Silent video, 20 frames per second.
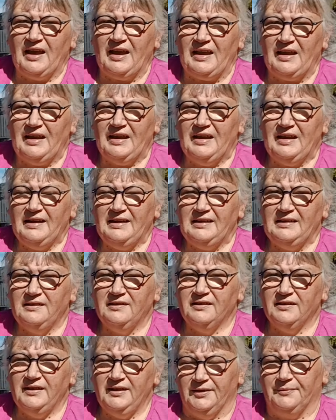
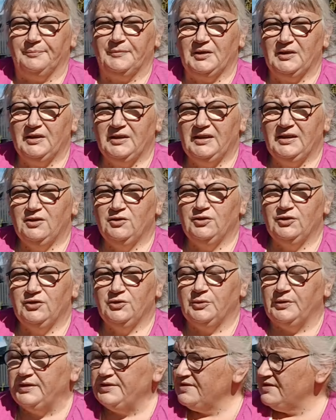and yeah, I'm going to get
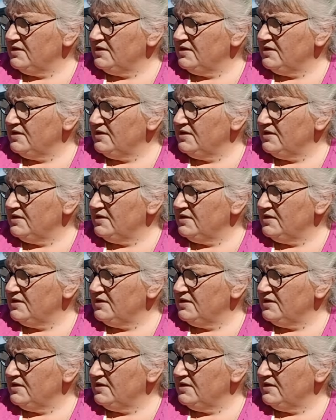onto it.